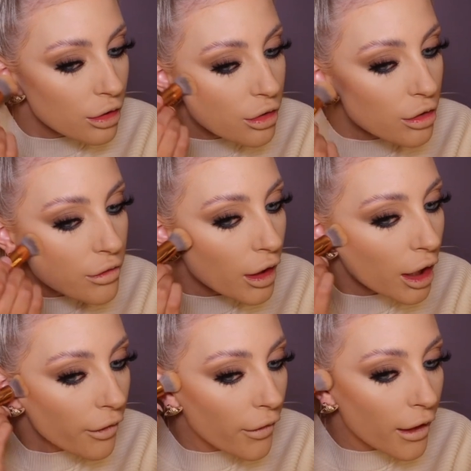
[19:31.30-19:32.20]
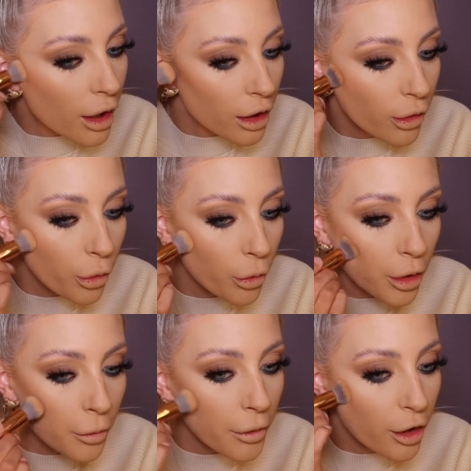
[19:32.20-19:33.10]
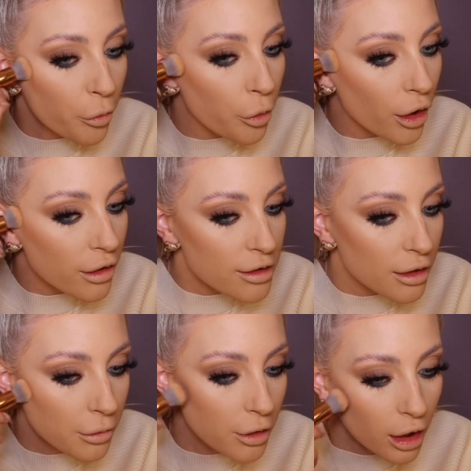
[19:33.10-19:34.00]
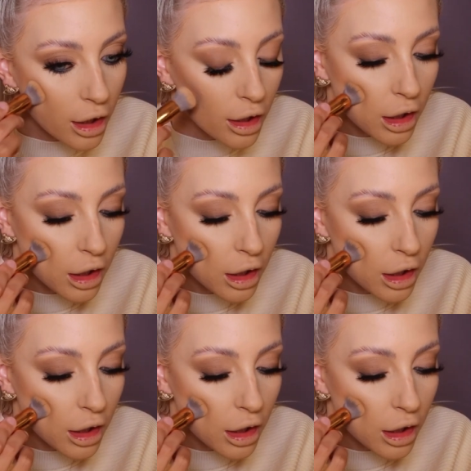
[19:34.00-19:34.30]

just for having that little one bit of bronze on me.